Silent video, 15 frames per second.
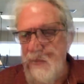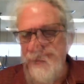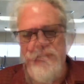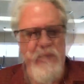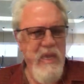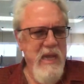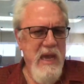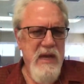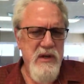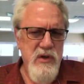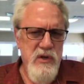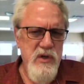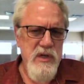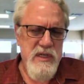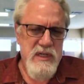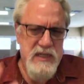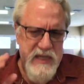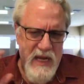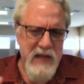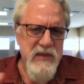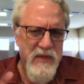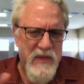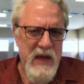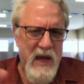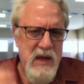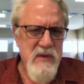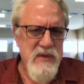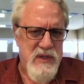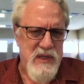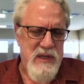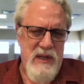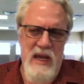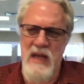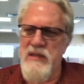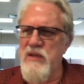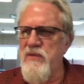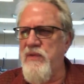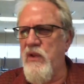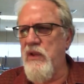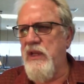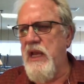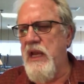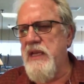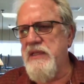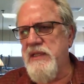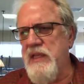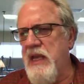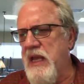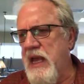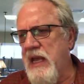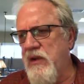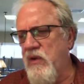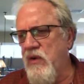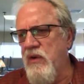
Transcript: They had a good 10,000 Latin Vulgates. They had